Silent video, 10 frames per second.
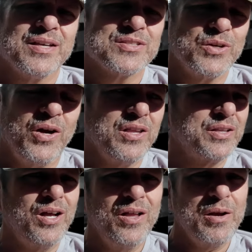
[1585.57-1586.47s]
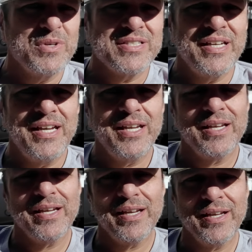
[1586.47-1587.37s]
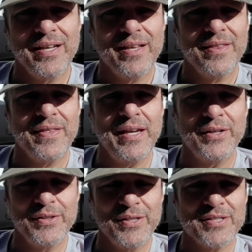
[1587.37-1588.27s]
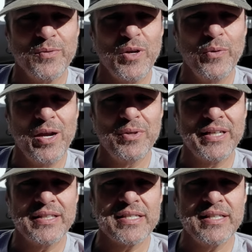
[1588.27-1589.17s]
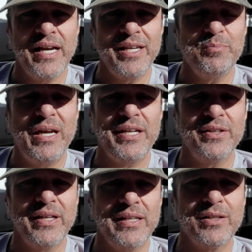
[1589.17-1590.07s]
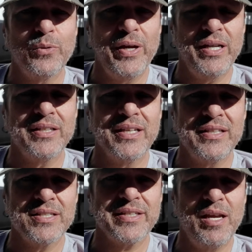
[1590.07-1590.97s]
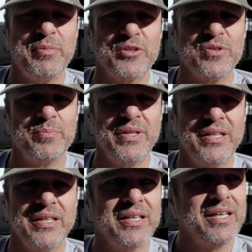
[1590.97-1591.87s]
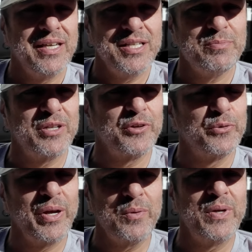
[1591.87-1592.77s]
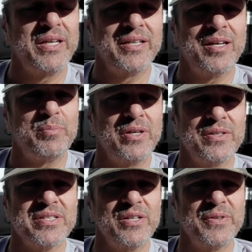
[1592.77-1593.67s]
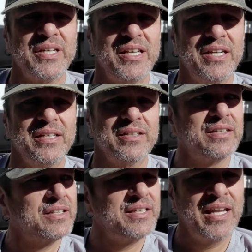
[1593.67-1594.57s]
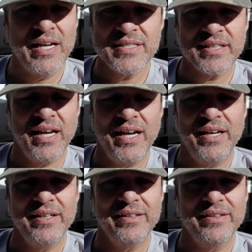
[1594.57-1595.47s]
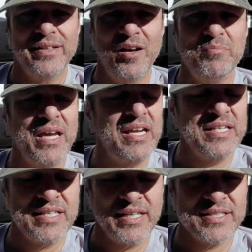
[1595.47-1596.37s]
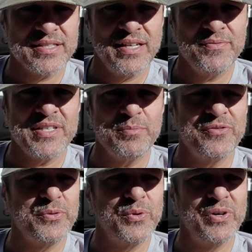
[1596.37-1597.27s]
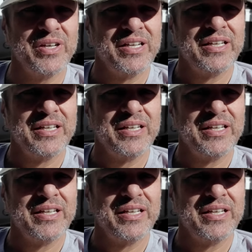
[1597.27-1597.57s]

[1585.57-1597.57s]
So all in all, I would say thank goodness that we were able to get the slide in manually and go ahead and get this camping trip in. It's been a great weekend up here in Cedar Key. Night sky, amazing as I've said before.